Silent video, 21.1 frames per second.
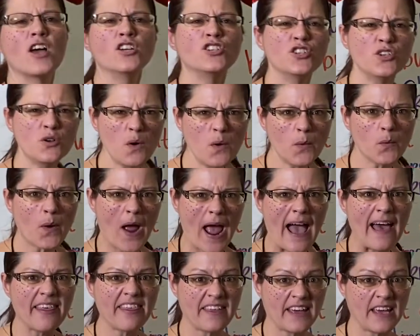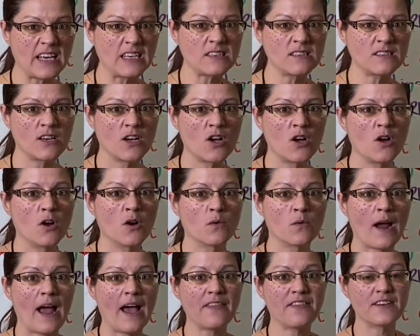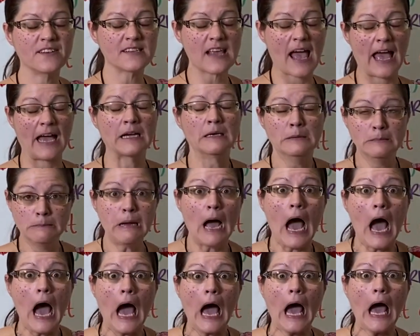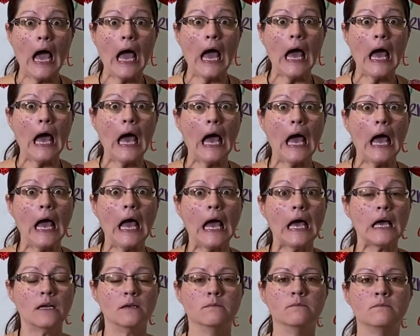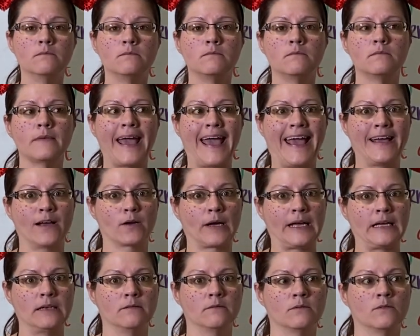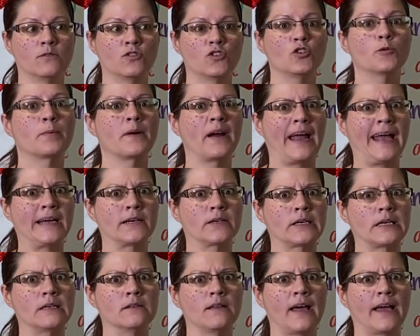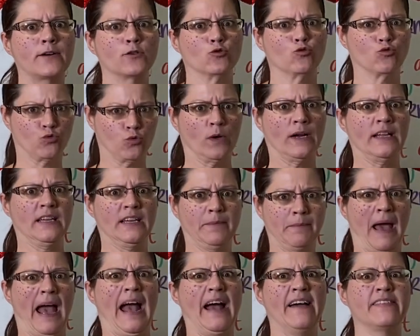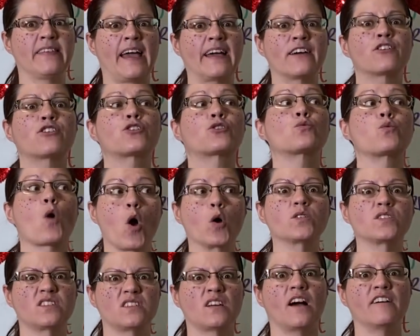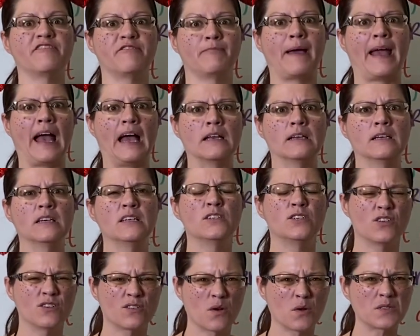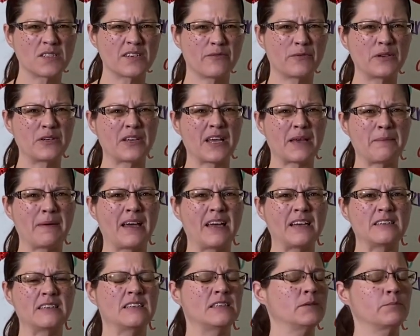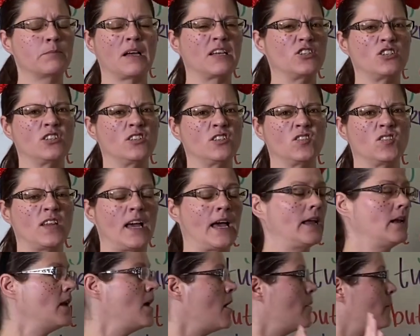Do you know what wrath is? Wrath is like, ah! angry, super angry, like really mad, like throw stuff mad. You throw stuff when you get mad? Probably shouldn't do that.